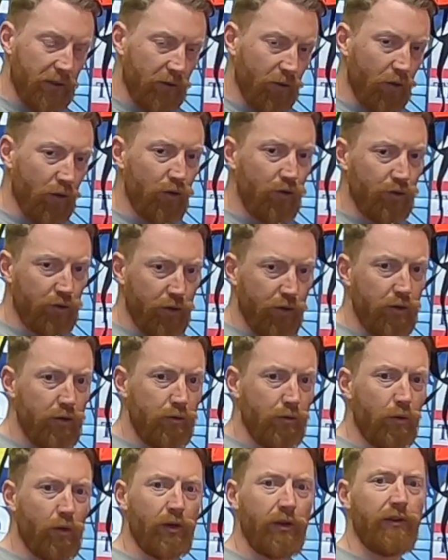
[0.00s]
can
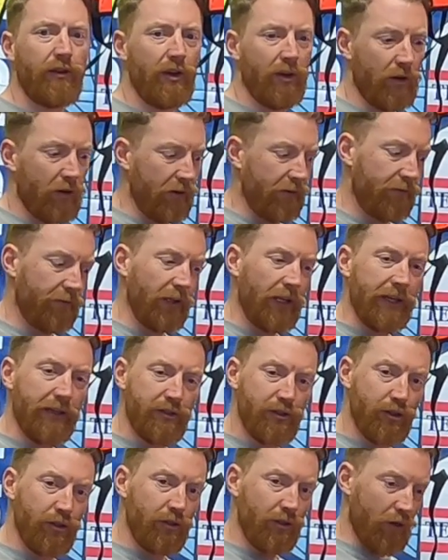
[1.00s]
undo one of your
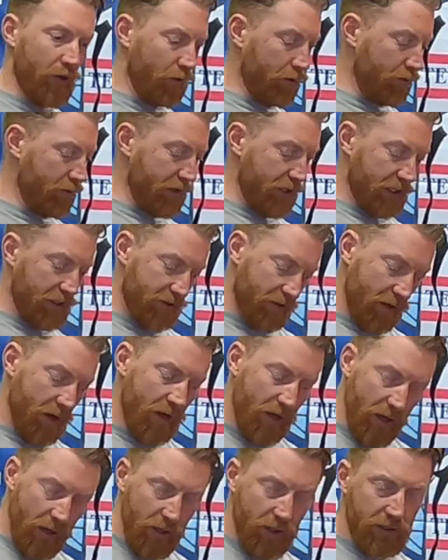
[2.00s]
inflation hoses,
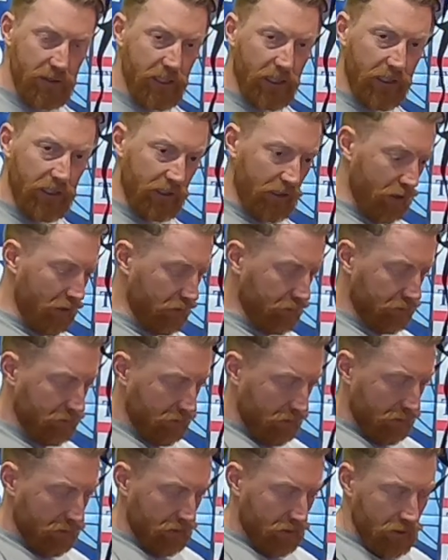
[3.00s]
stick it on,
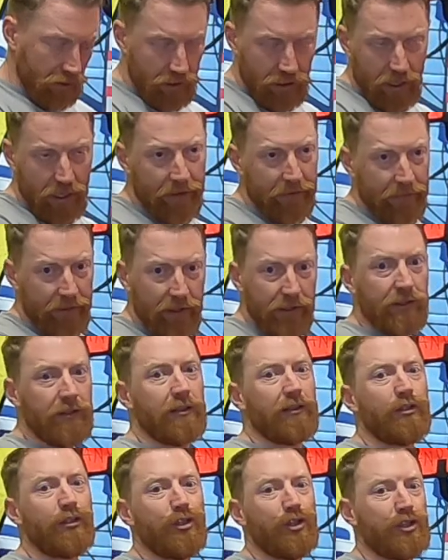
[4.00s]
and
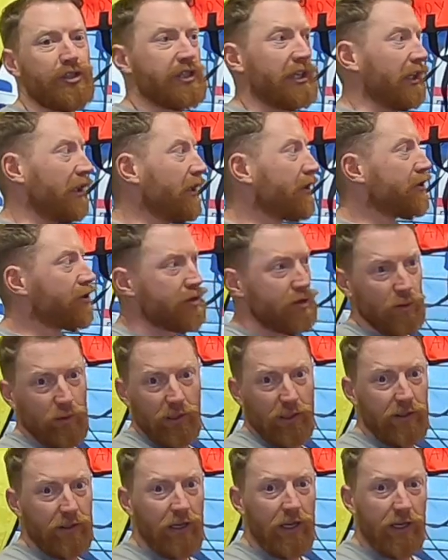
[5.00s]
then your cylinders
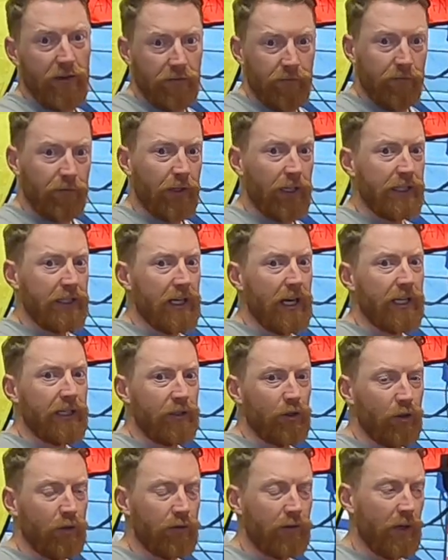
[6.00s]
will inflate that
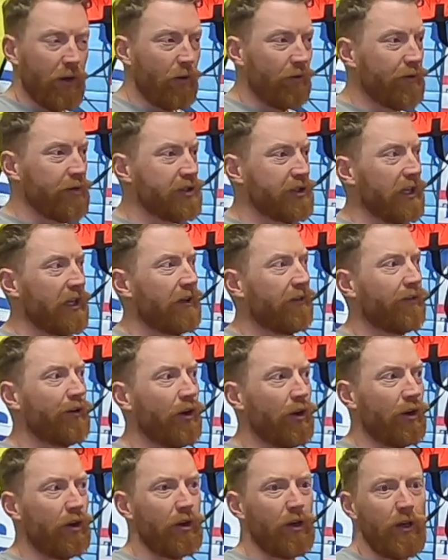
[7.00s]
enough. Now, obviously, if
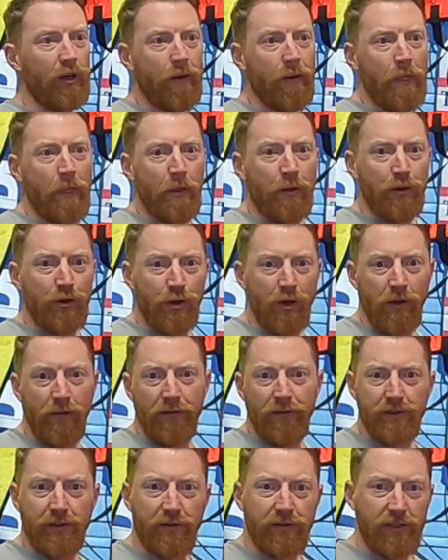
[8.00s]
you're
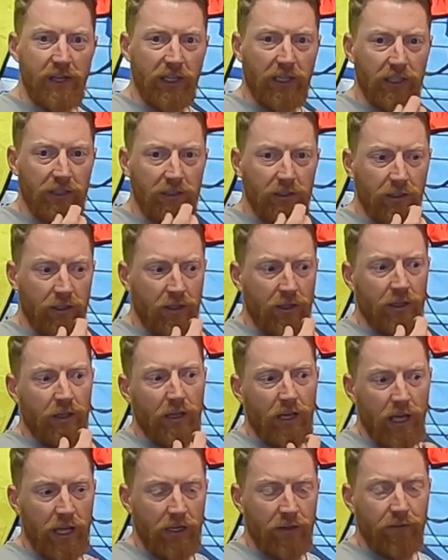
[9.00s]
nervous of taking
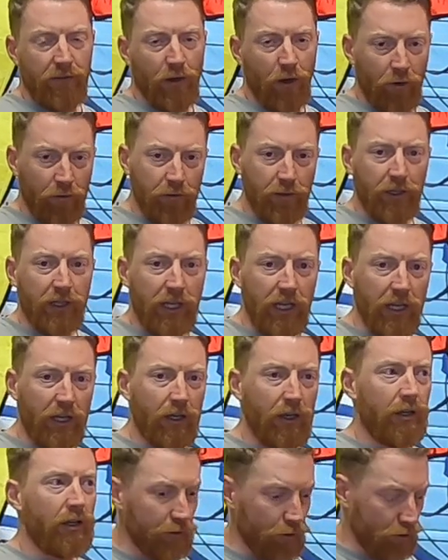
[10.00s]
anything off your
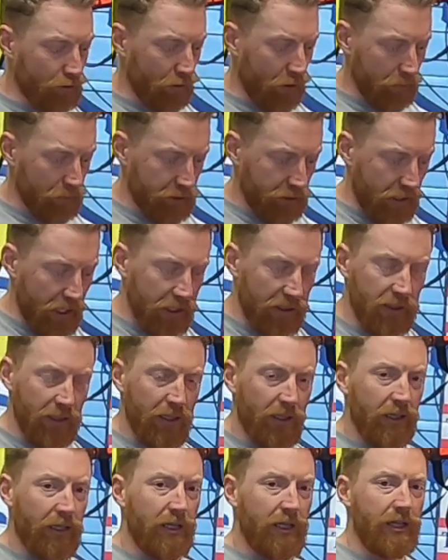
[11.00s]
kit, the other option then
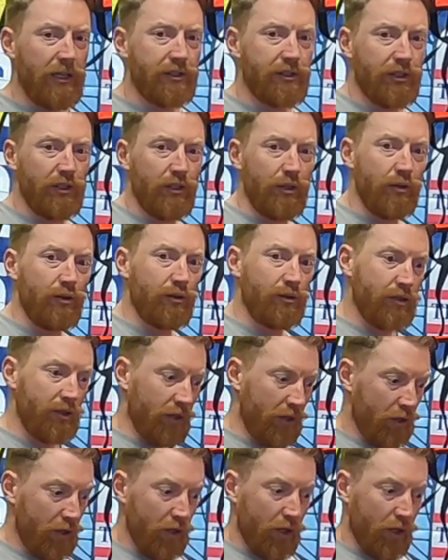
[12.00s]
is to use